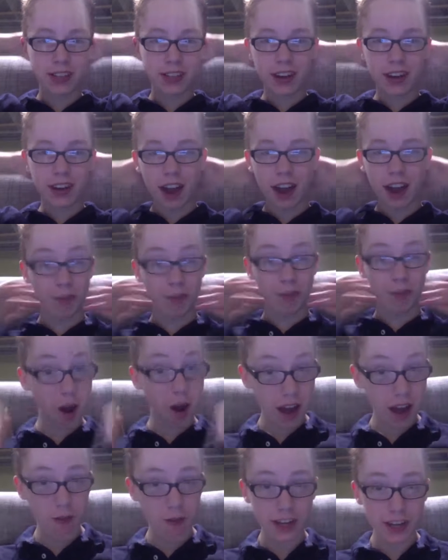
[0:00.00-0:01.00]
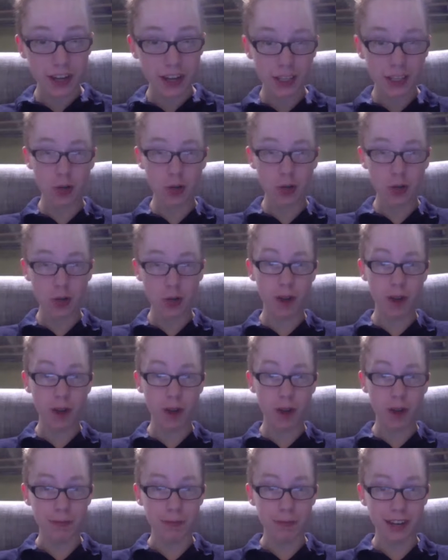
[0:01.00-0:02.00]
I've ridden Storm Runner,
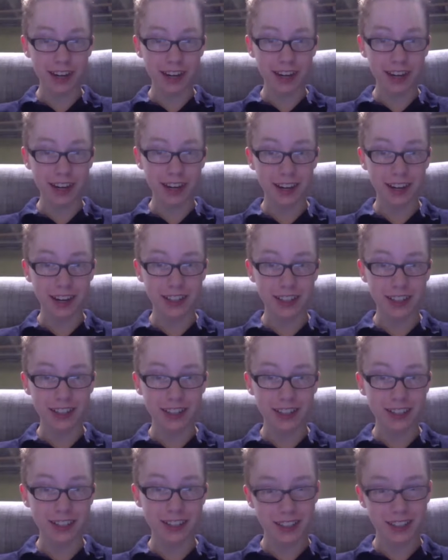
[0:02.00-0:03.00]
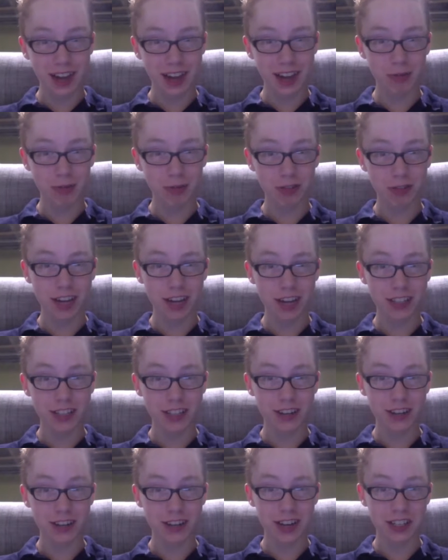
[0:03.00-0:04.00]
but Top Thrill
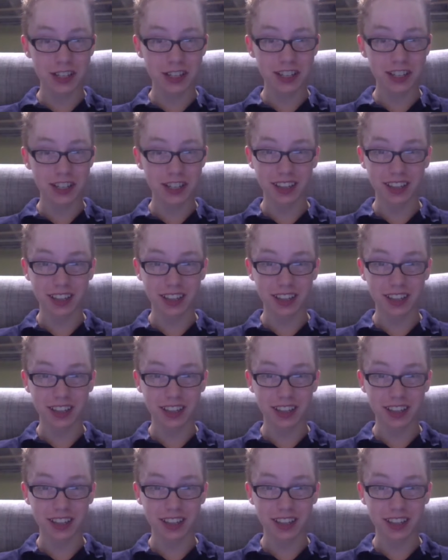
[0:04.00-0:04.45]
Dragster, I just like